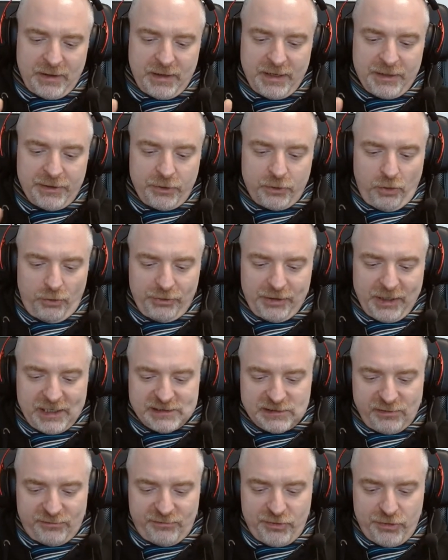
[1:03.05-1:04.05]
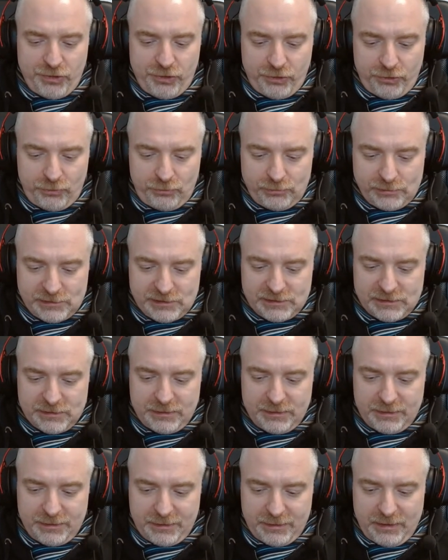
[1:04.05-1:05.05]
In the context of news,
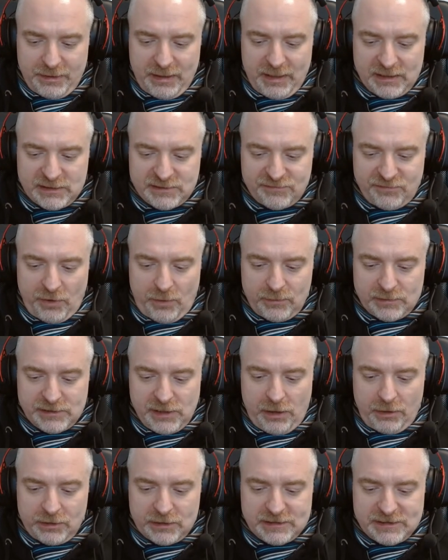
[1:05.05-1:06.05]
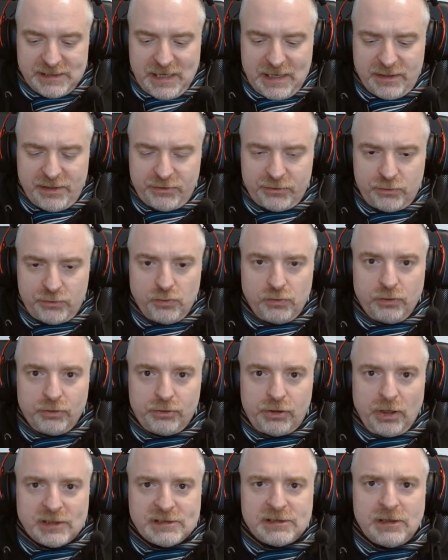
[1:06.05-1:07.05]
as far as I understand it, Google
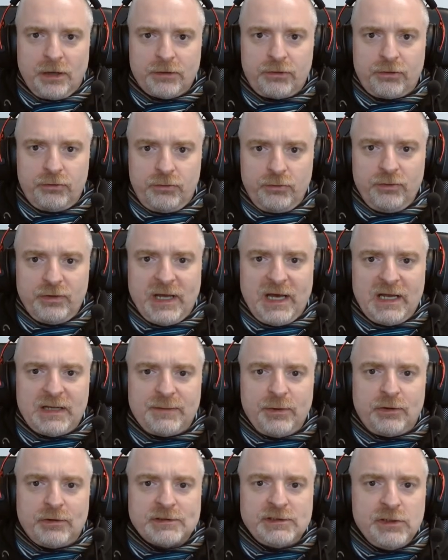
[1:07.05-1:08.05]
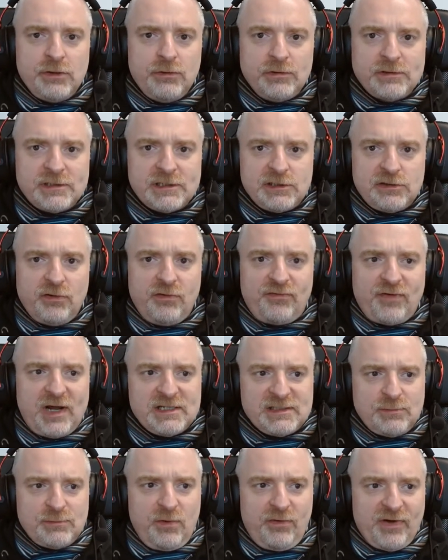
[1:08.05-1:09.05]
does not do that because news is too
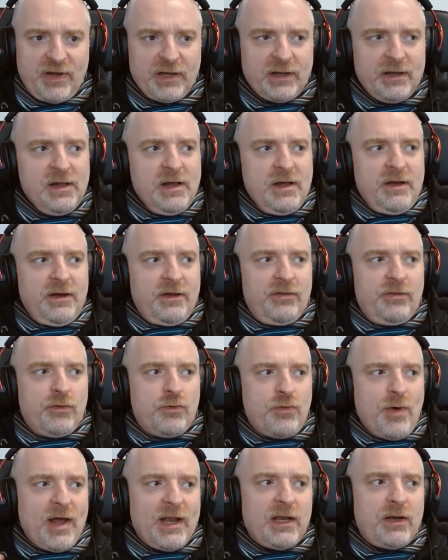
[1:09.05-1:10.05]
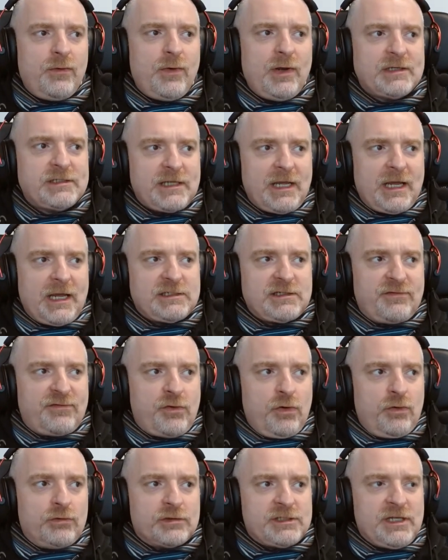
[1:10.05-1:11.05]
fast moving. The rendering stage of
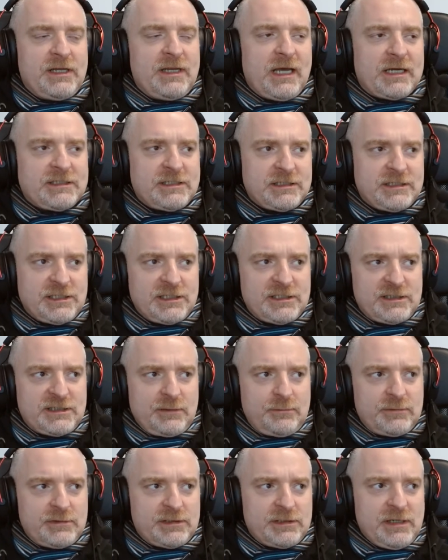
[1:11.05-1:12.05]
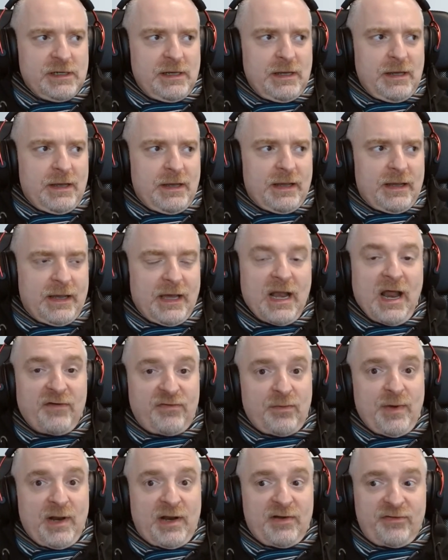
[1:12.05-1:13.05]
Google's indexing systems can
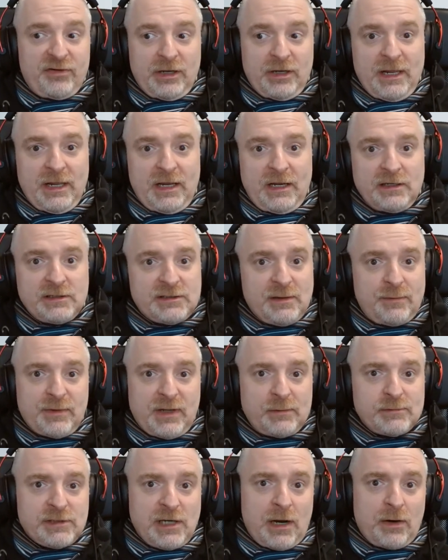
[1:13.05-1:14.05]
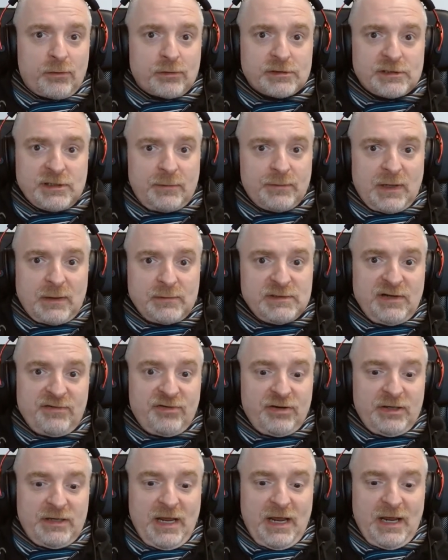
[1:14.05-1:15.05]
have a bit of a delay, sometimes hours, sometimes
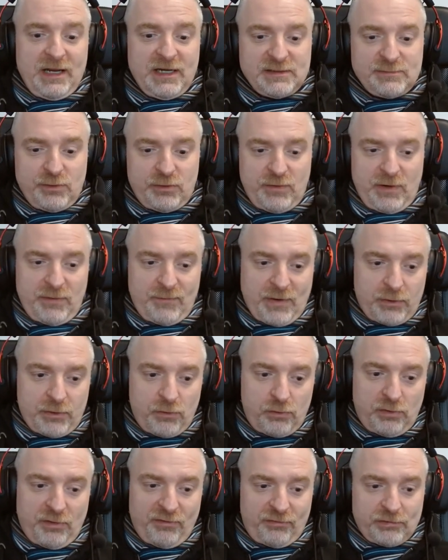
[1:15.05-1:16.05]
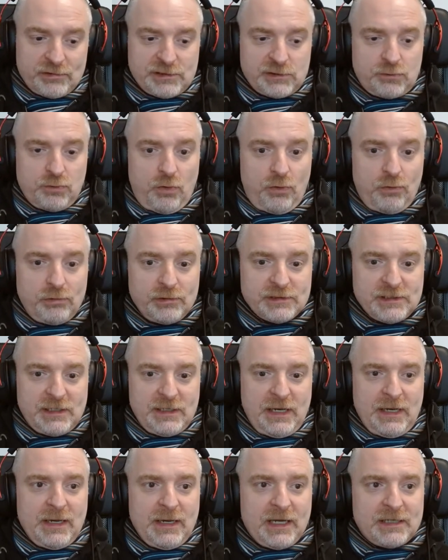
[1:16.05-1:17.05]
even days, between when Google first crawls
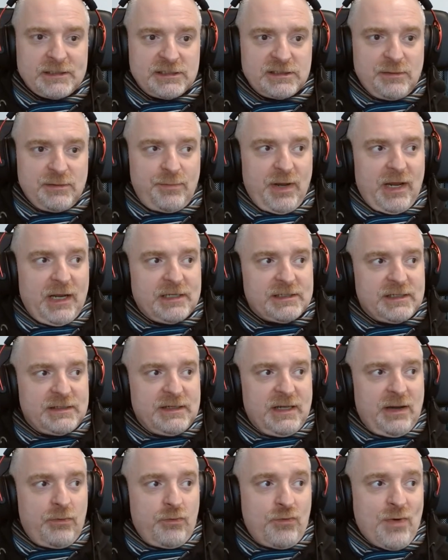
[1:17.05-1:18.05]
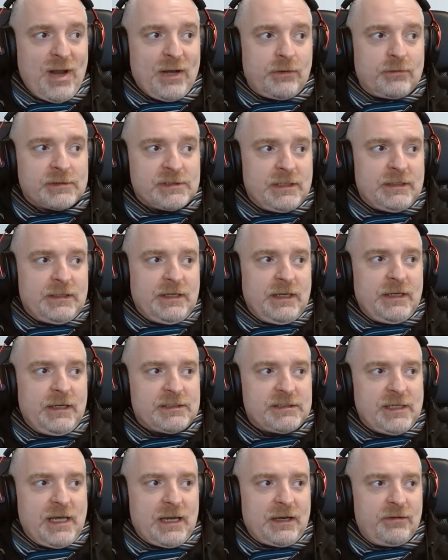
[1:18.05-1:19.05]
and indexes a page and then renders it in
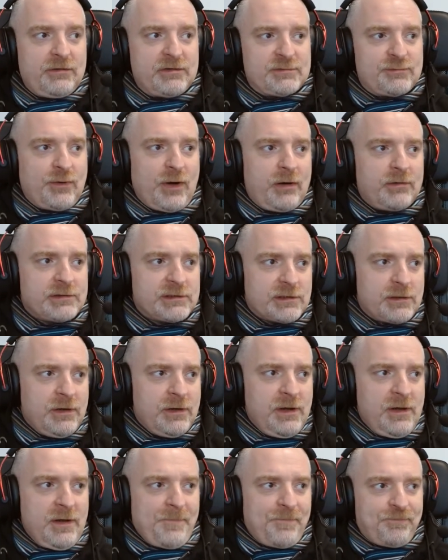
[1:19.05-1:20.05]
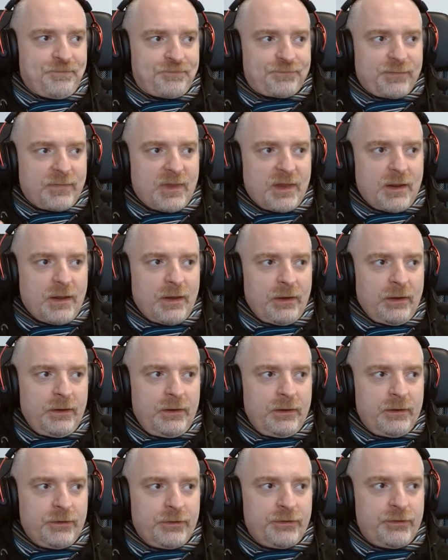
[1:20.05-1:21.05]
its headless browser.
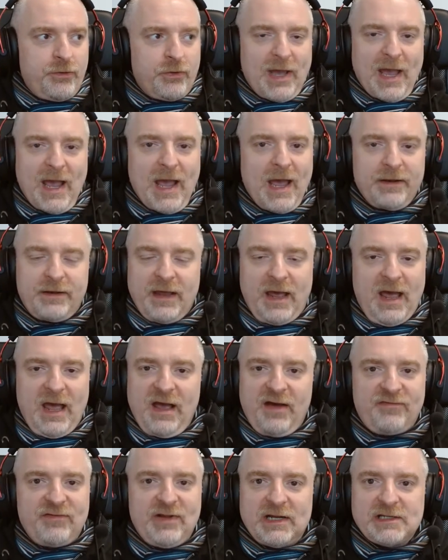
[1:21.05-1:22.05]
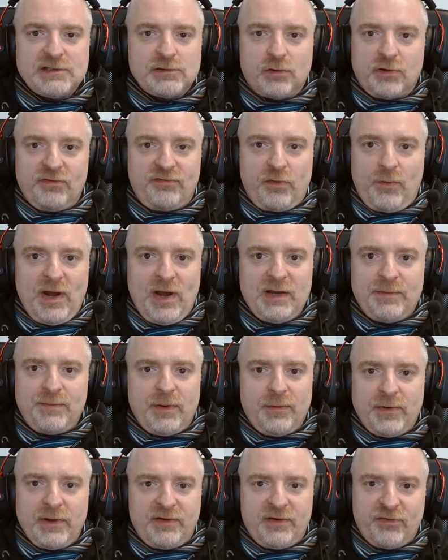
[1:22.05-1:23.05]
You can't have that sort of a wait
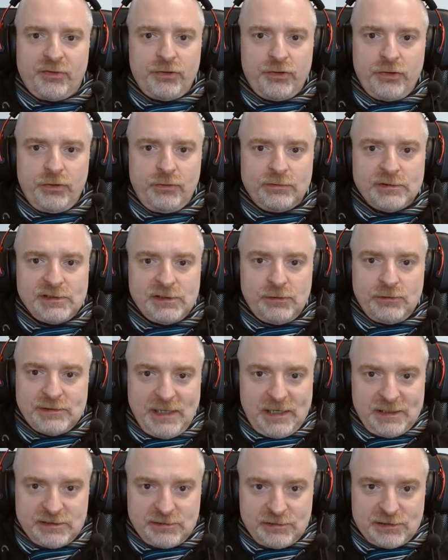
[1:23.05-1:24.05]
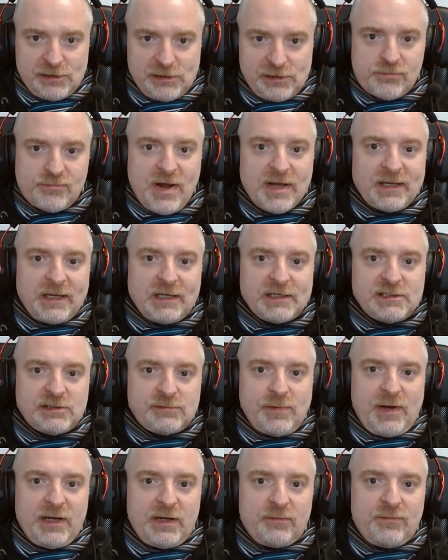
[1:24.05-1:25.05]
period for news. News has to start ranking
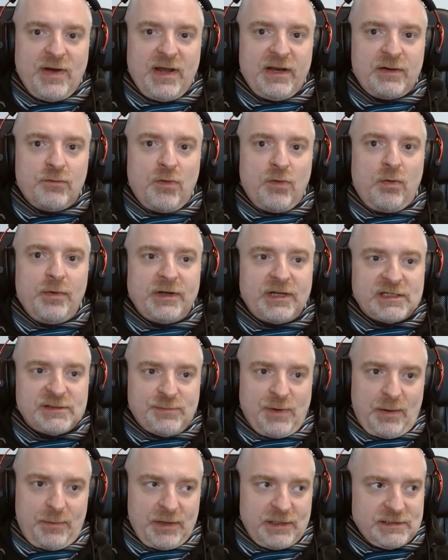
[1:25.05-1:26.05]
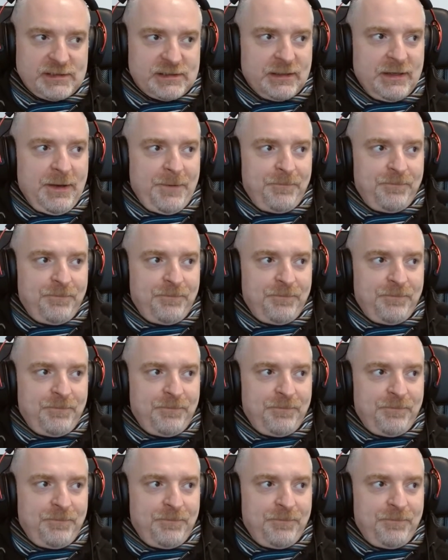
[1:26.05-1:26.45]
straight away the moment it's published.